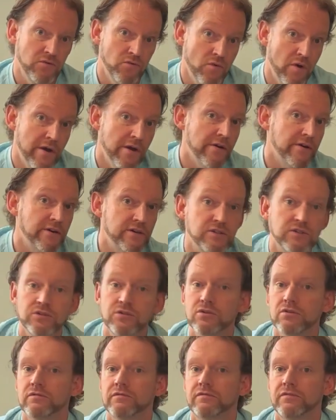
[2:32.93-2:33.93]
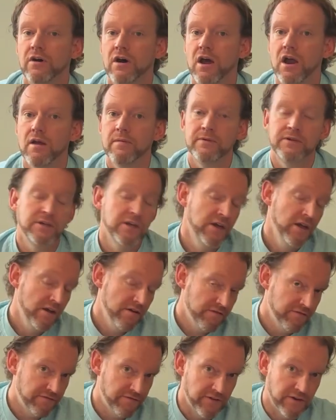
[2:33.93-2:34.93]
where it is in your
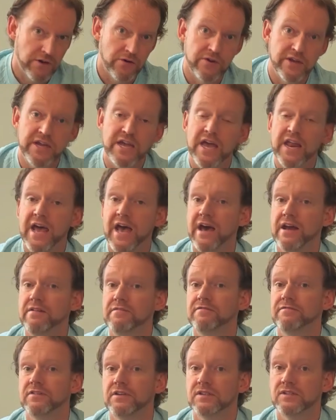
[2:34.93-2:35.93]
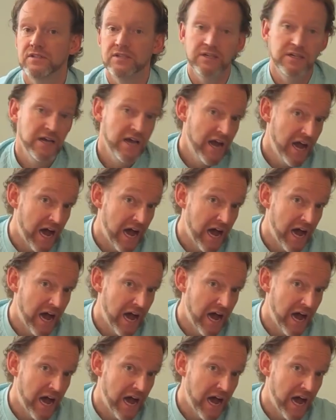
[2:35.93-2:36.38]
environment, figuring out how to fix it,